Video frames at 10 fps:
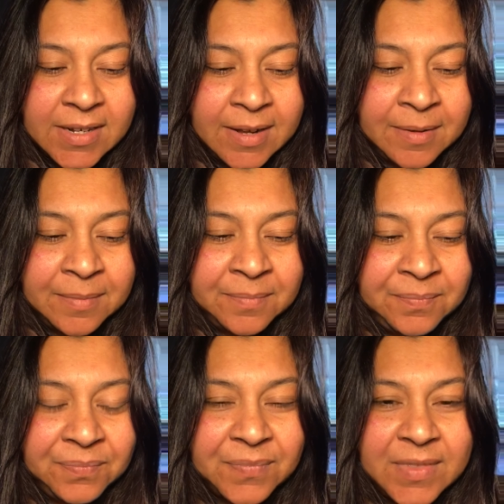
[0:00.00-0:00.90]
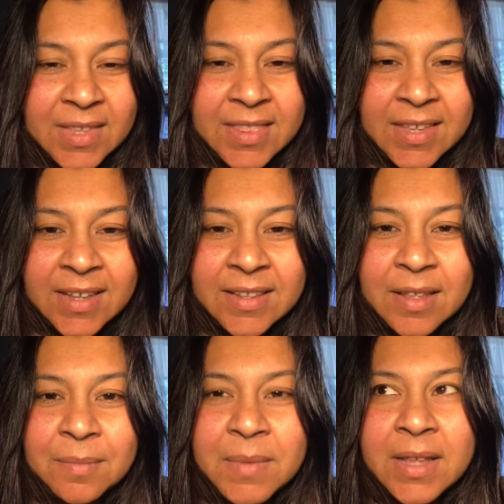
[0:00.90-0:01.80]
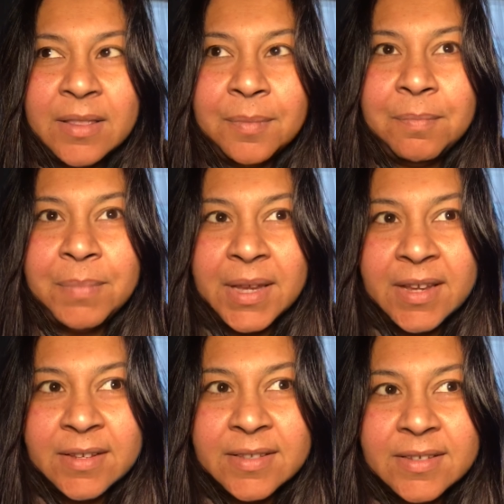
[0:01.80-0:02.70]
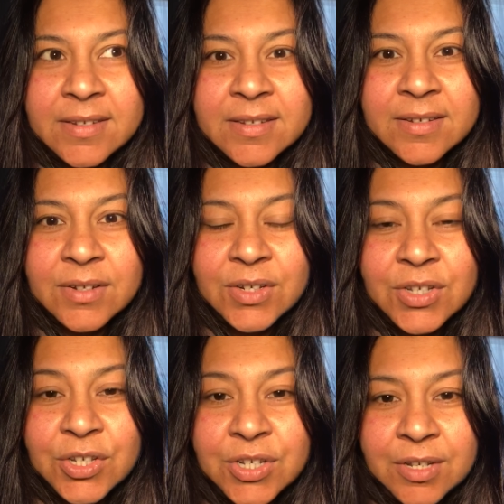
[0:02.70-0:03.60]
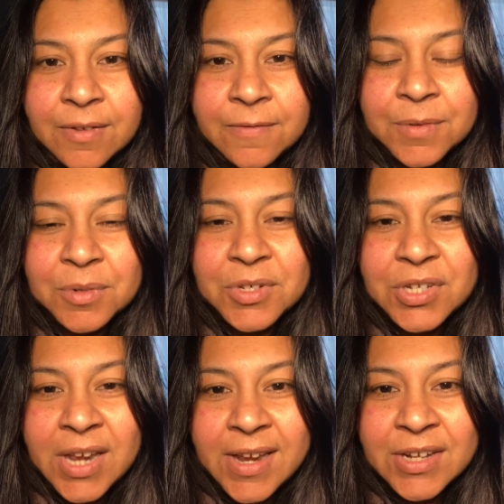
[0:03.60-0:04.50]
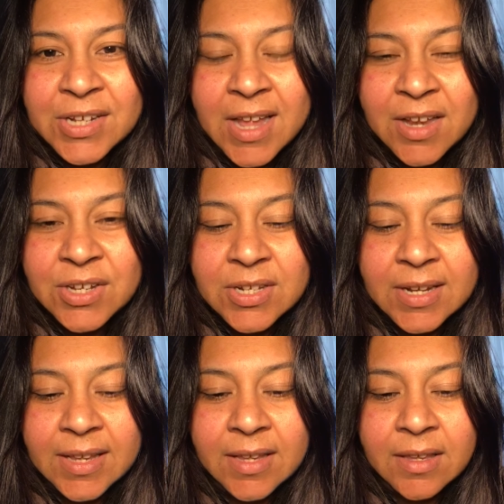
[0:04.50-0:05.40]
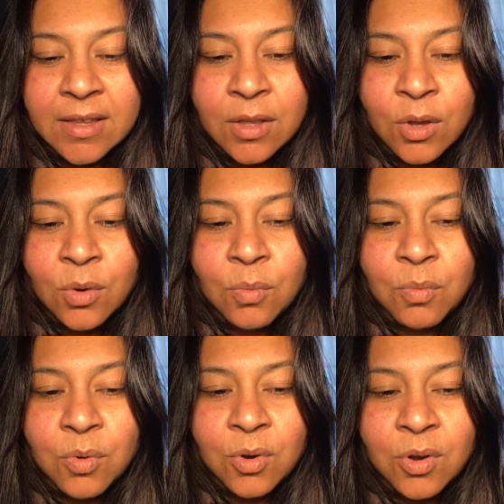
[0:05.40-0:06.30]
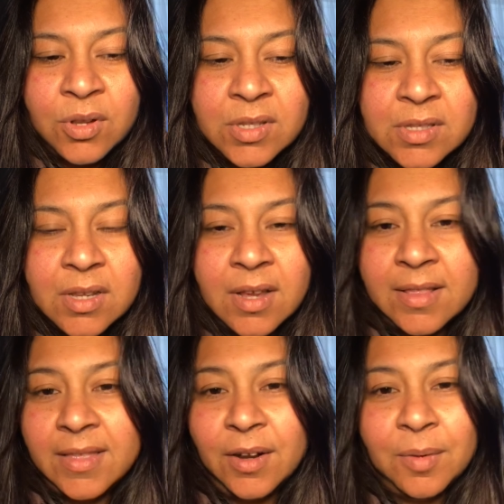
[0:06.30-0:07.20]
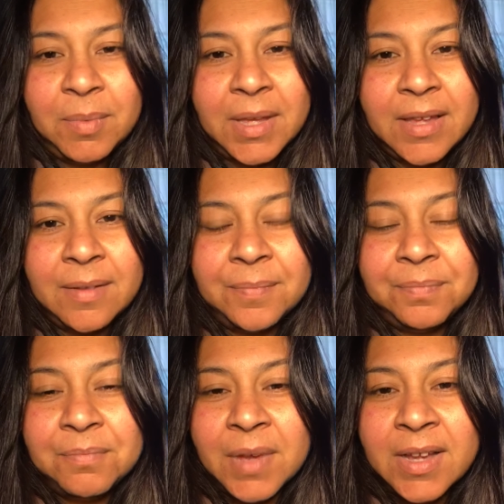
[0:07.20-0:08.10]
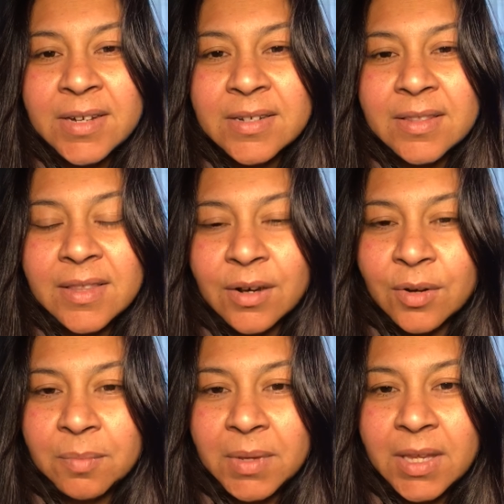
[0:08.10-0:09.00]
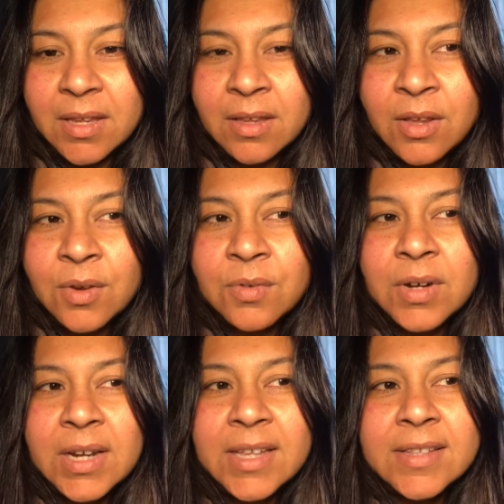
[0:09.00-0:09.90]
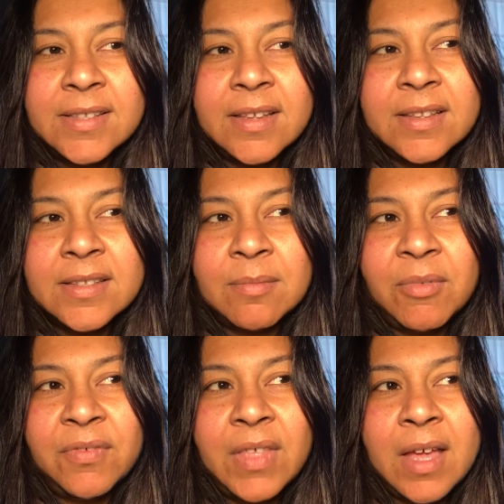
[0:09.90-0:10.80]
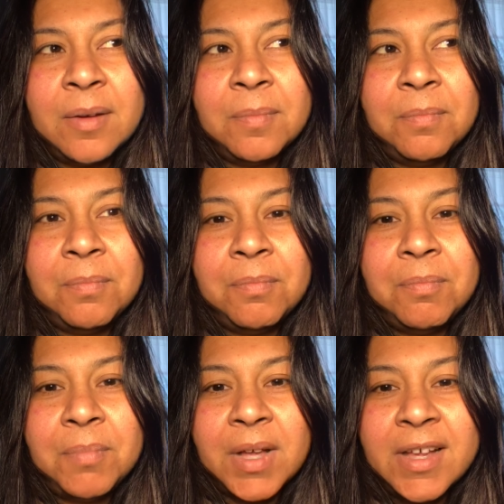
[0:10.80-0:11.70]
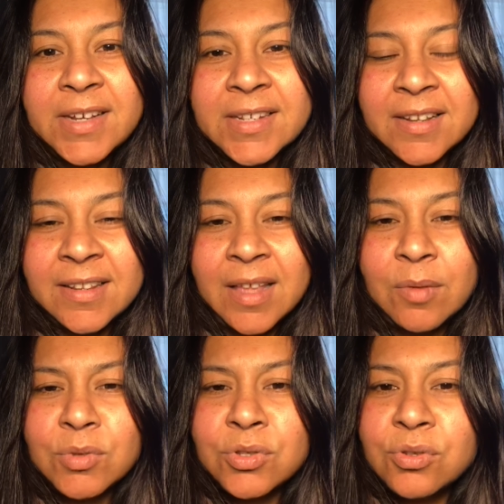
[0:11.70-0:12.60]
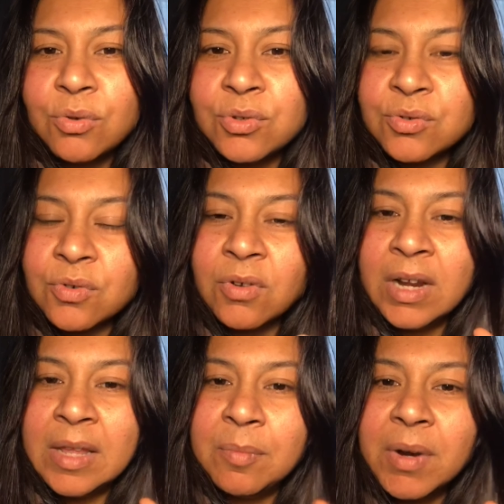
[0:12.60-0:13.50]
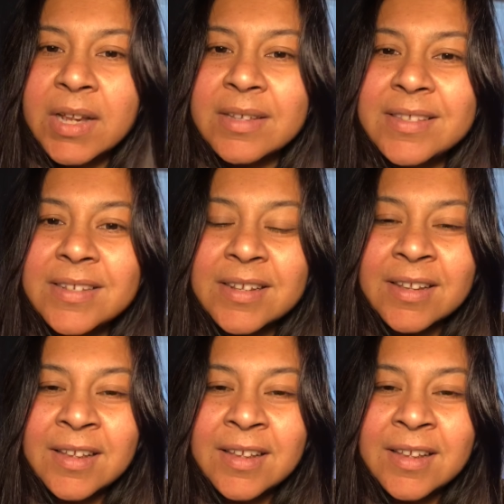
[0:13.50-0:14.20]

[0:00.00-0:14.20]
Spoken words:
the thing that made the biggest shift or change actually was therapy, mind therapy, releasing some of that burden that was so strongly pressed